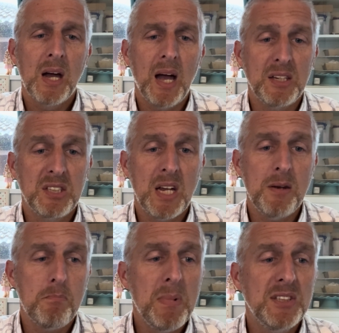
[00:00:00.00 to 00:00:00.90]
I
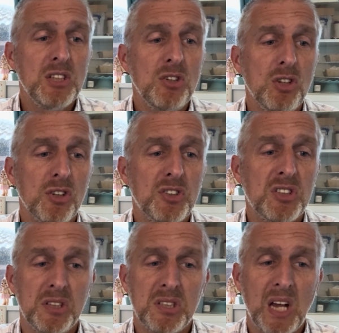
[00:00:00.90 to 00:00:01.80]
sent messengers
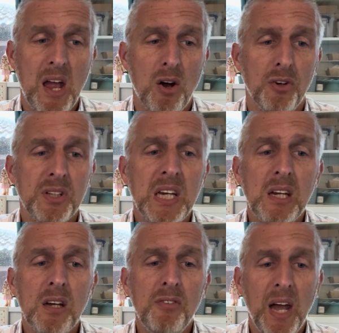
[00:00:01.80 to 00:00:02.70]
to Sihon,
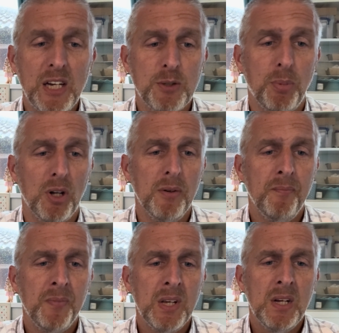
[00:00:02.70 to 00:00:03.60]
king of Heshbon.
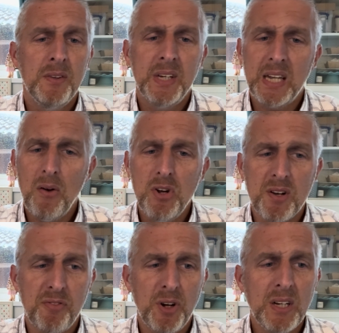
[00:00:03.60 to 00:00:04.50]
They carried
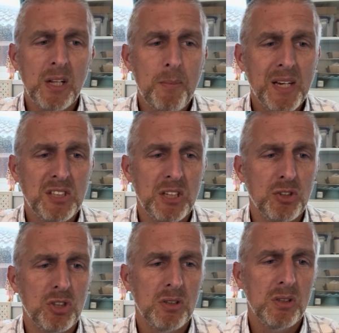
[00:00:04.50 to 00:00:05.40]
a friendly message.